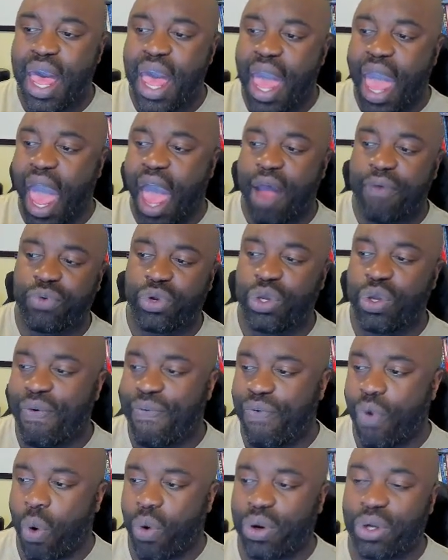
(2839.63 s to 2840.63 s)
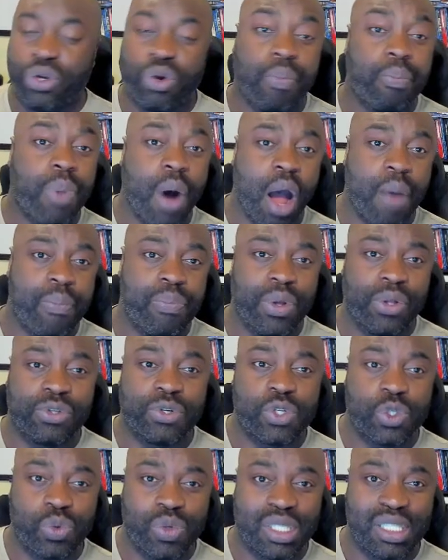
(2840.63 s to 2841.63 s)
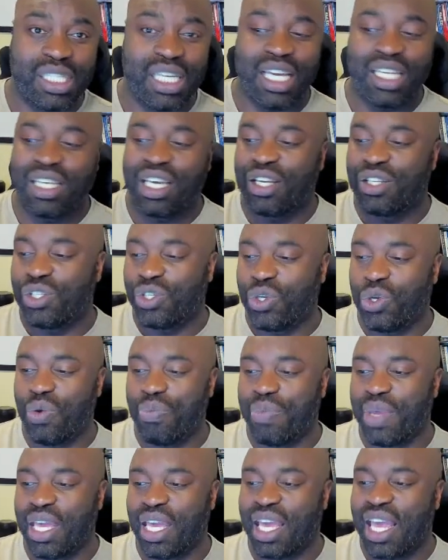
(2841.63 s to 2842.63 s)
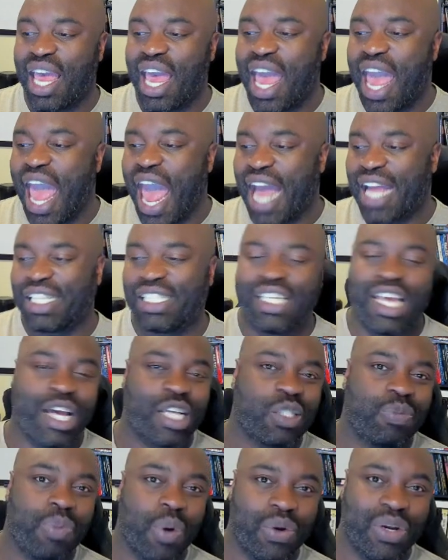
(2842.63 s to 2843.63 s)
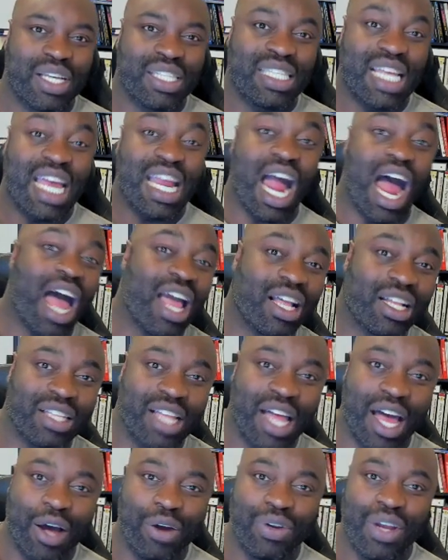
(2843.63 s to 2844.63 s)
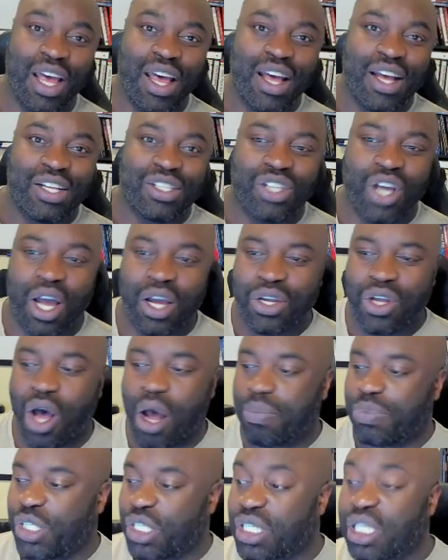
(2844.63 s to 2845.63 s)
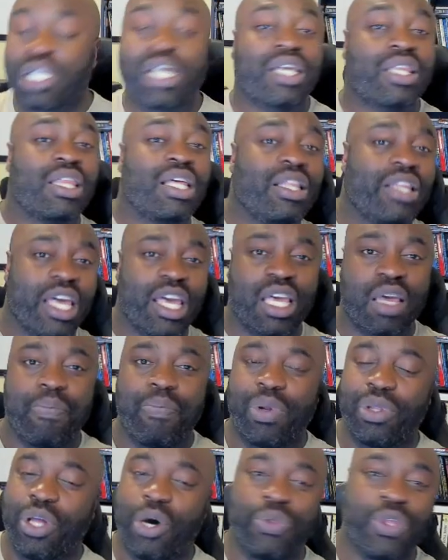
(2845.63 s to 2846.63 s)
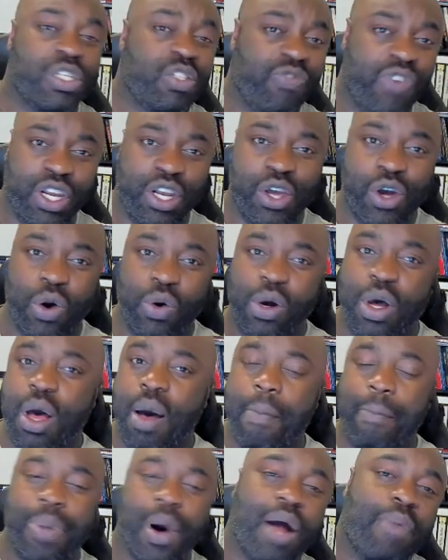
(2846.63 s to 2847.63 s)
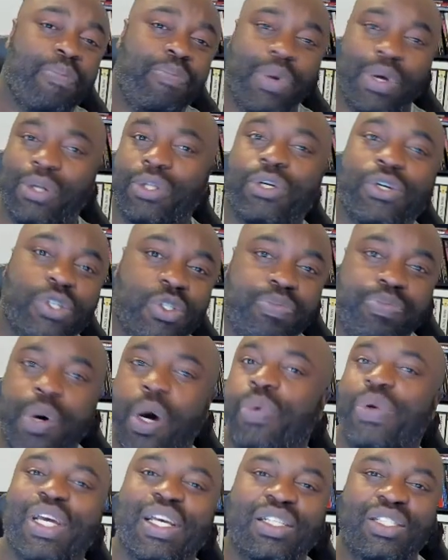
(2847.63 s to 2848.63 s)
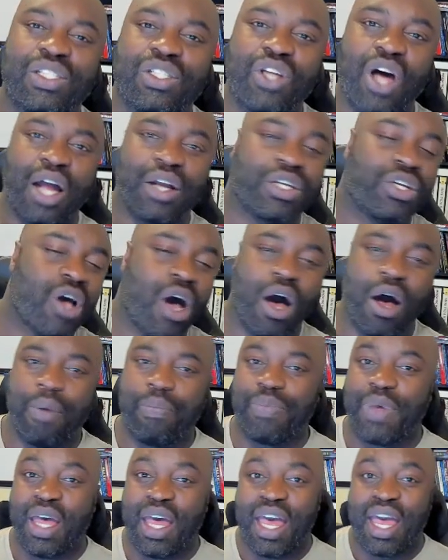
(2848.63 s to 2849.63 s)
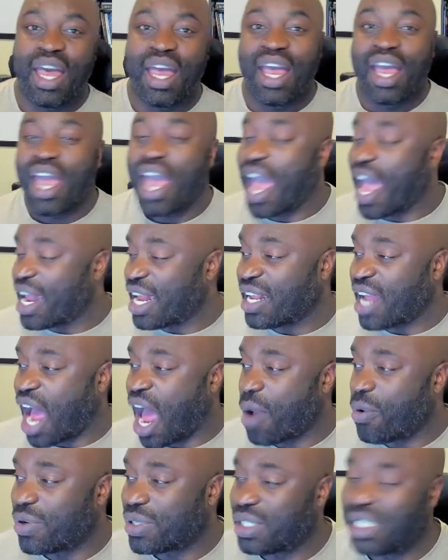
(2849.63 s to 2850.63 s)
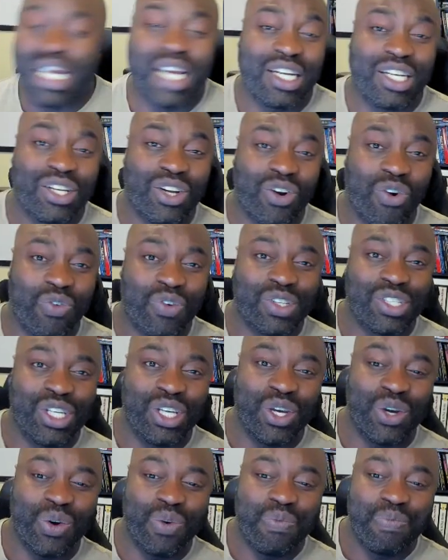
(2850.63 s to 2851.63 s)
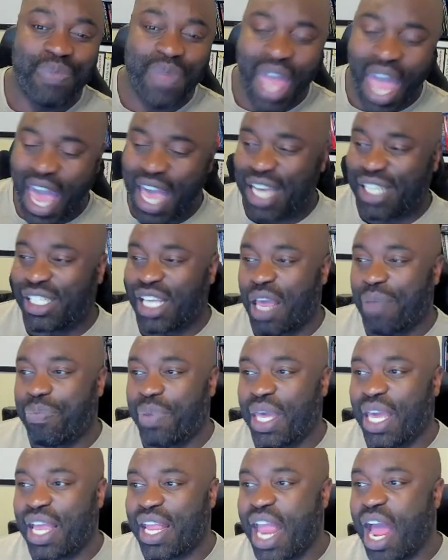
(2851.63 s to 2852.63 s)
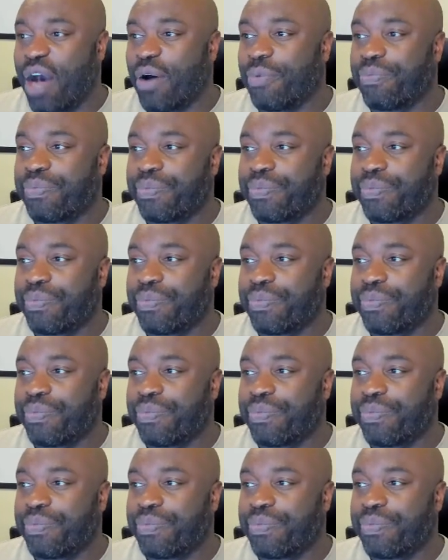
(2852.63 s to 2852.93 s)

after you forward your BotBuilders receipt to me at dexbonus@icloud.com. Just click the link below this video, botbuildersbonus.com, and I will send it over to you ASAP. Now,